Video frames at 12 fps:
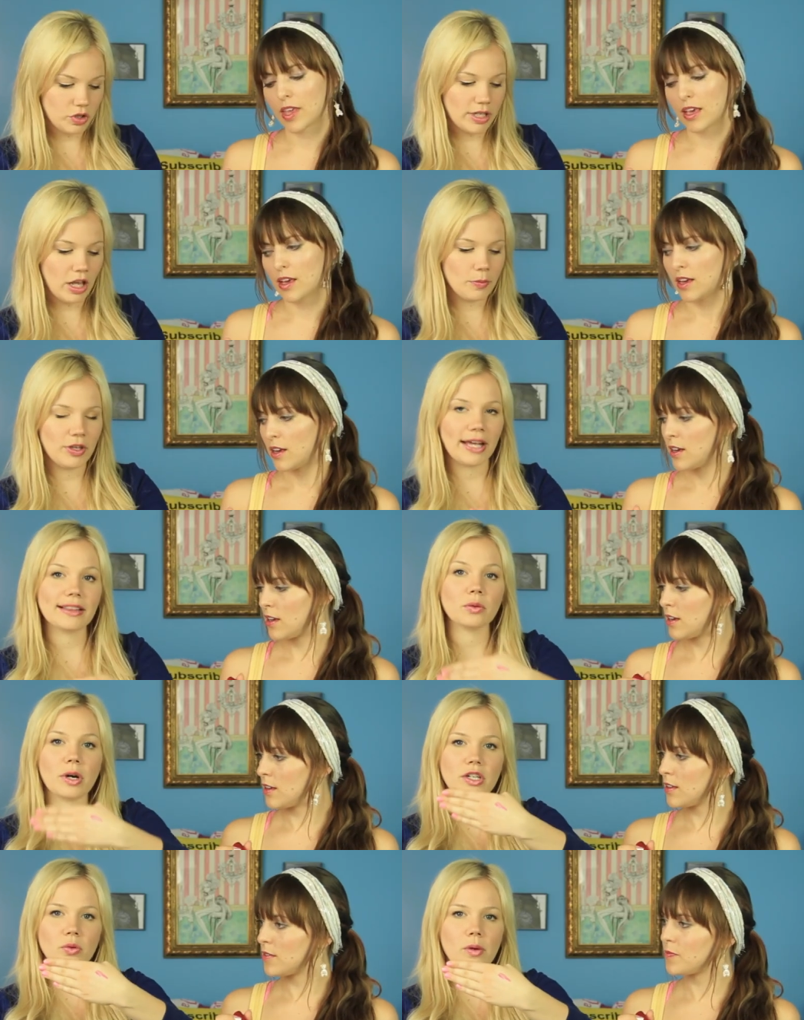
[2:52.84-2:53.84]
Speaker 1: So tell me
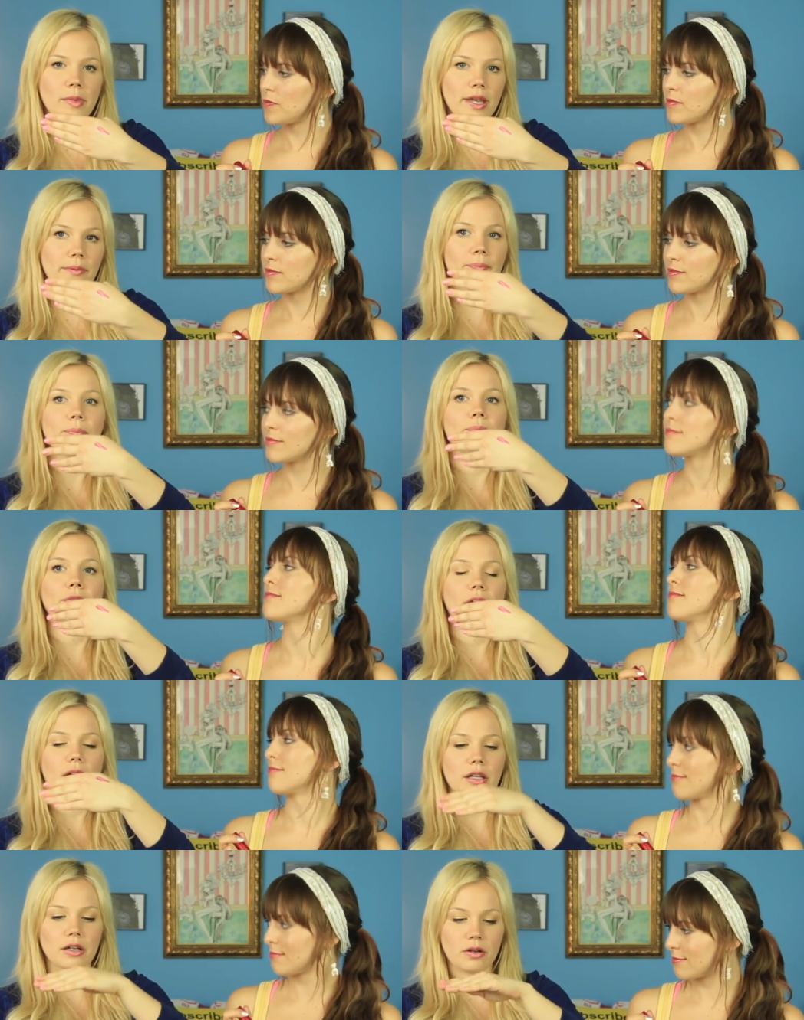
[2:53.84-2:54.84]
like the Wonder Woman
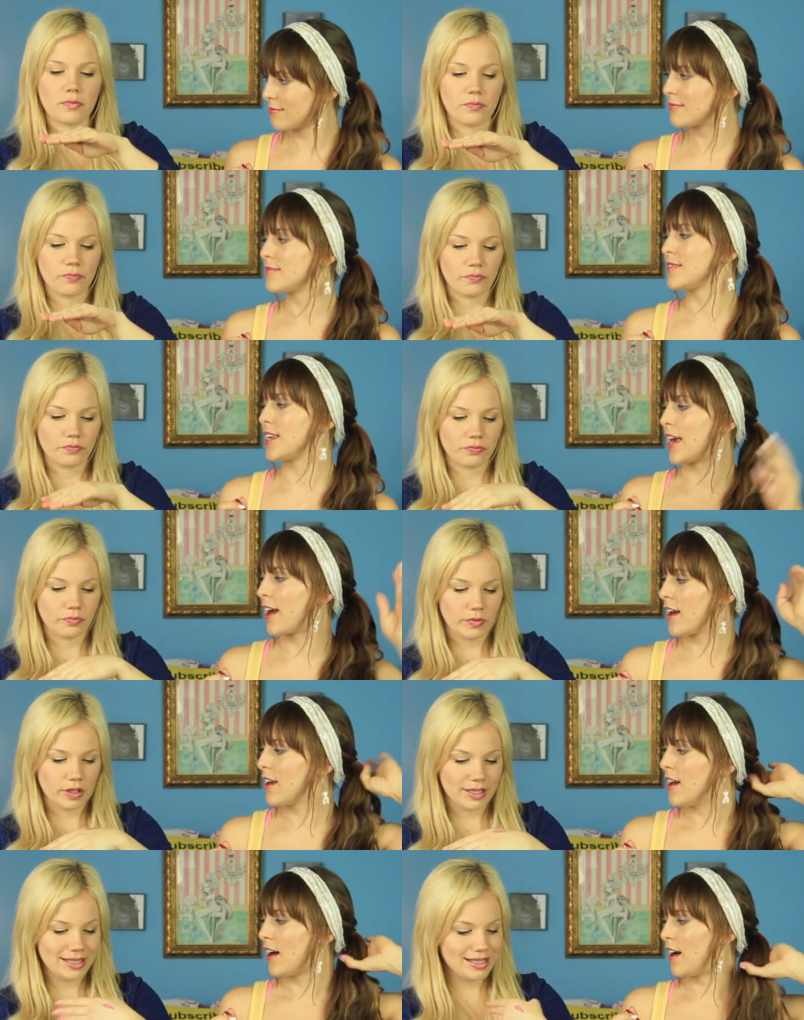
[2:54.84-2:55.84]
color.
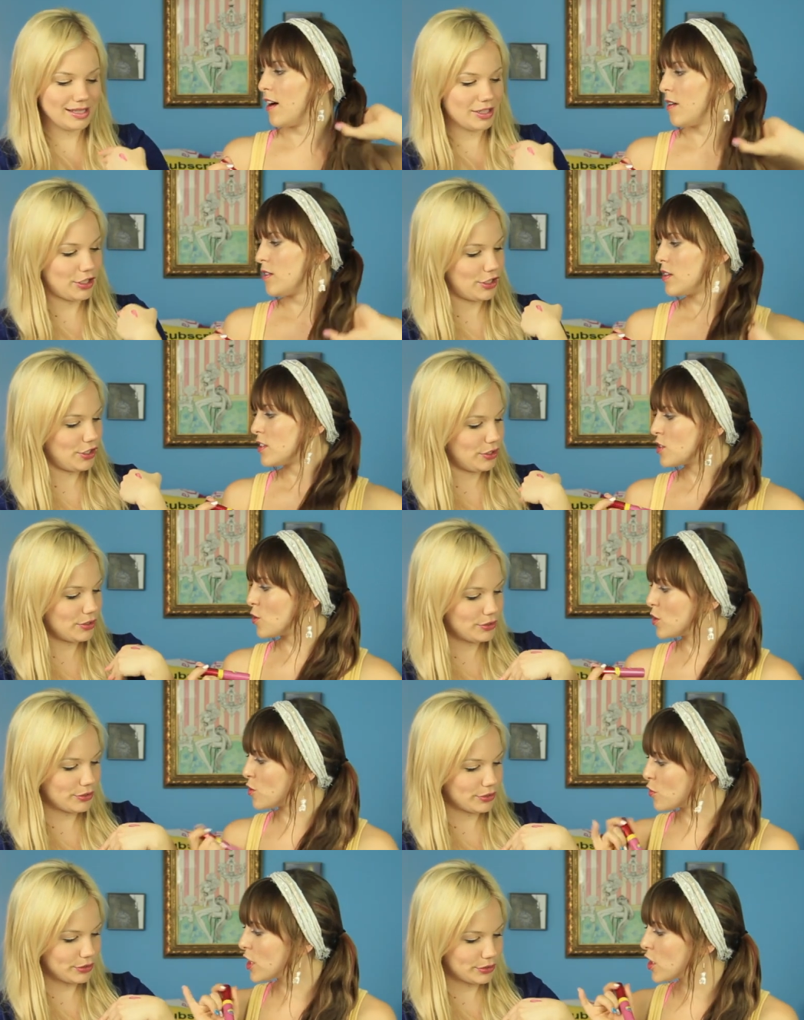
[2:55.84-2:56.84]
Yeah. This is cute.
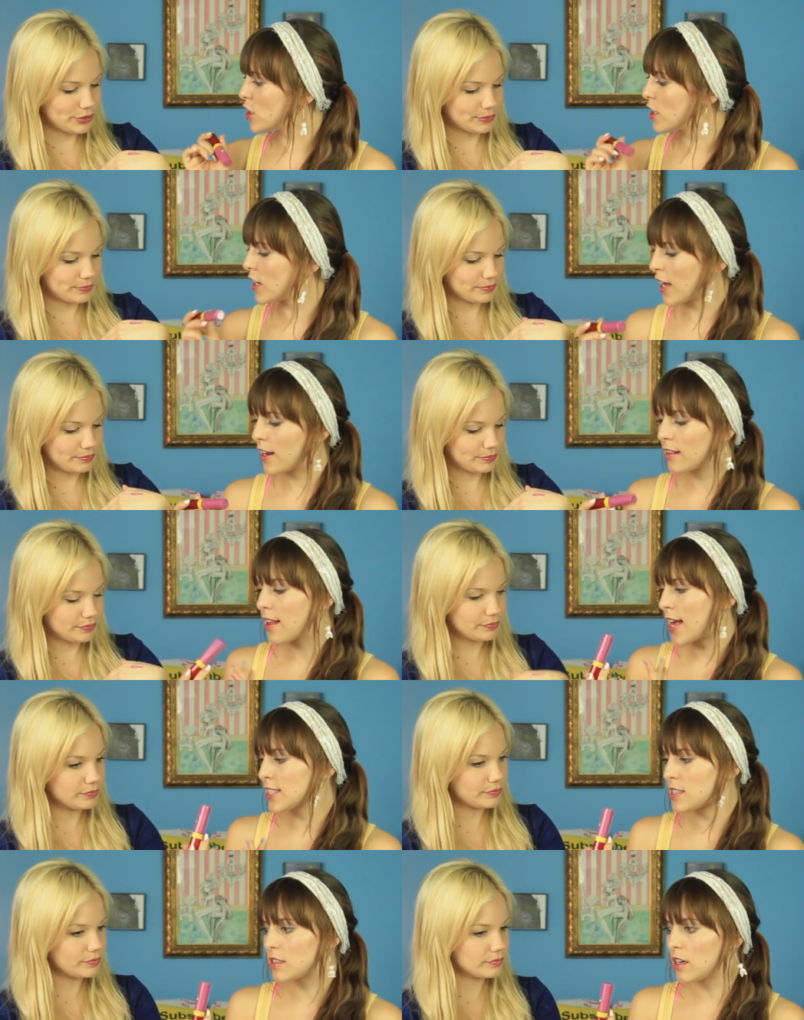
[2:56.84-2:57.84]
Speaker 2: So it's really good and it
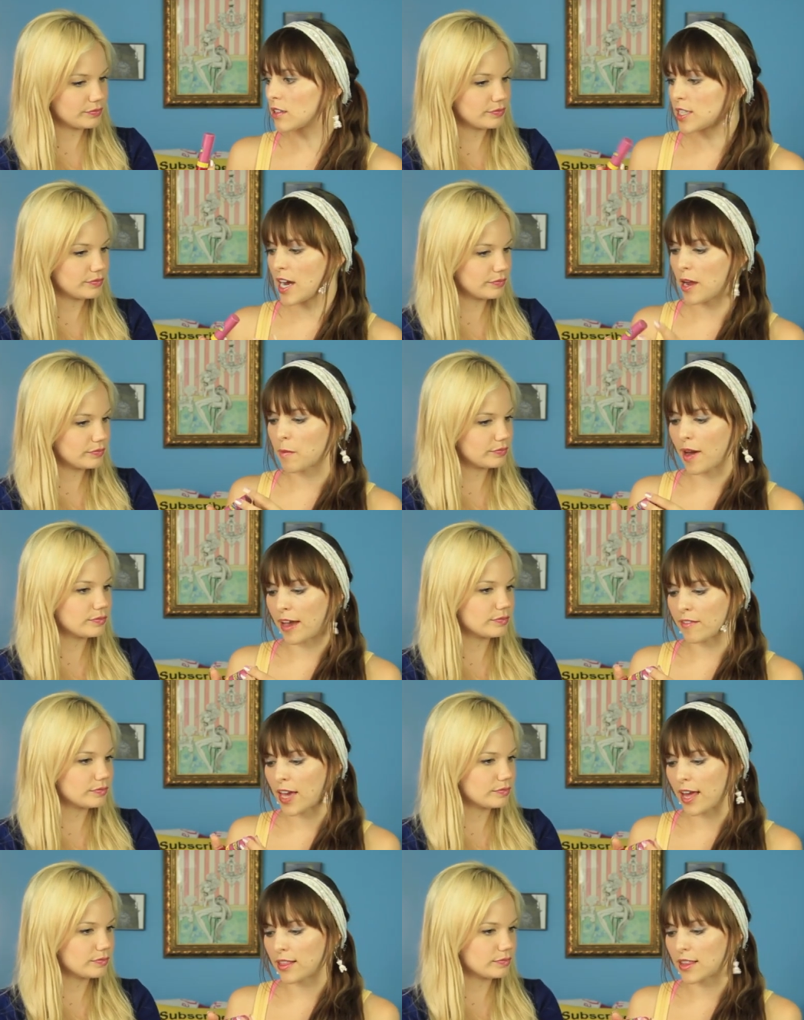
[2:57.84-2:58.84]
lasts a long time.
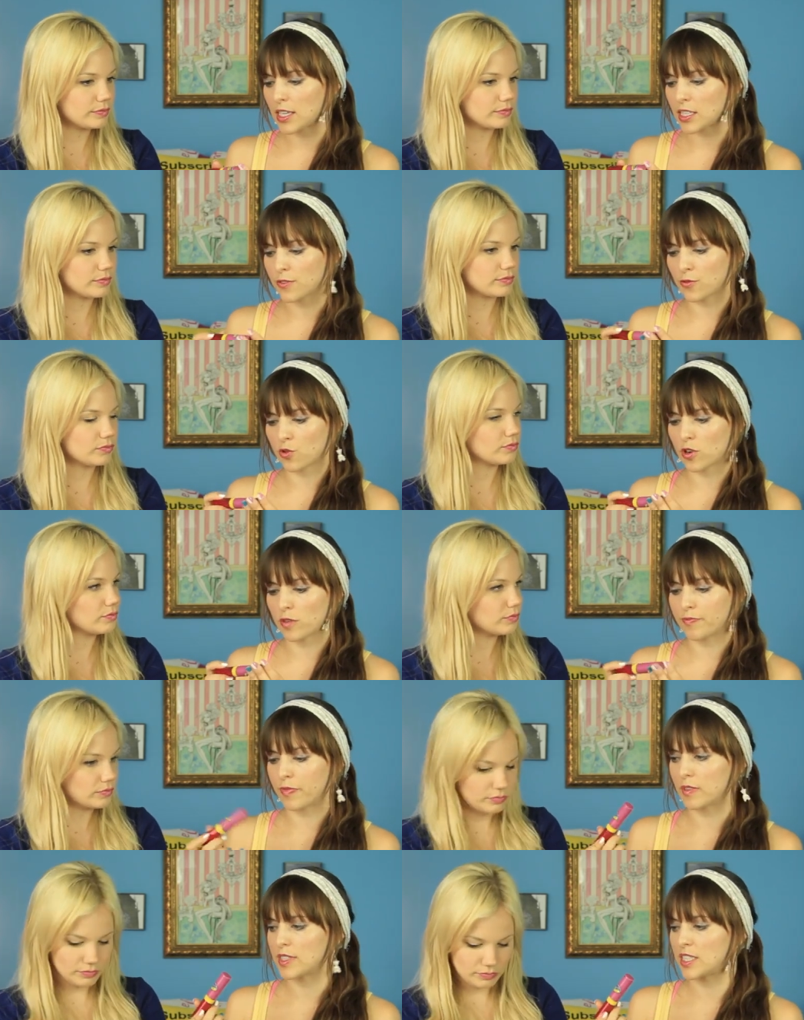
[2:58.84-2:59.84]
I've had this
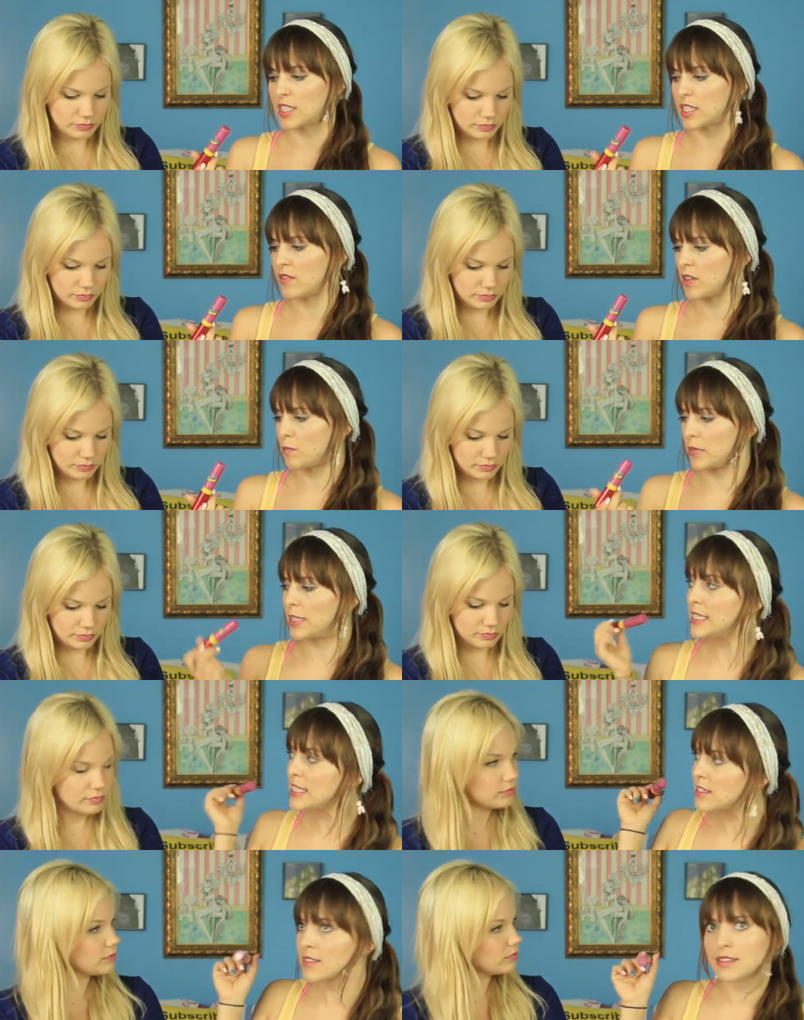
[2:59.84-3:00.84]
for seven
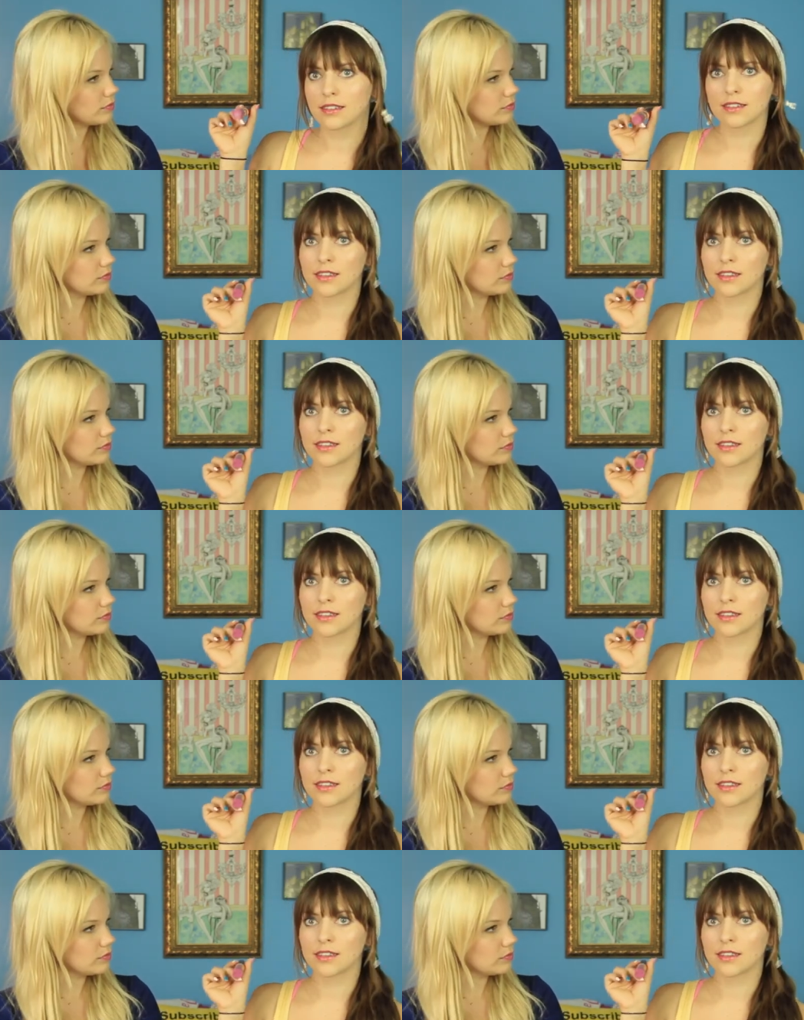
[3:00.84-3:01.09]
months.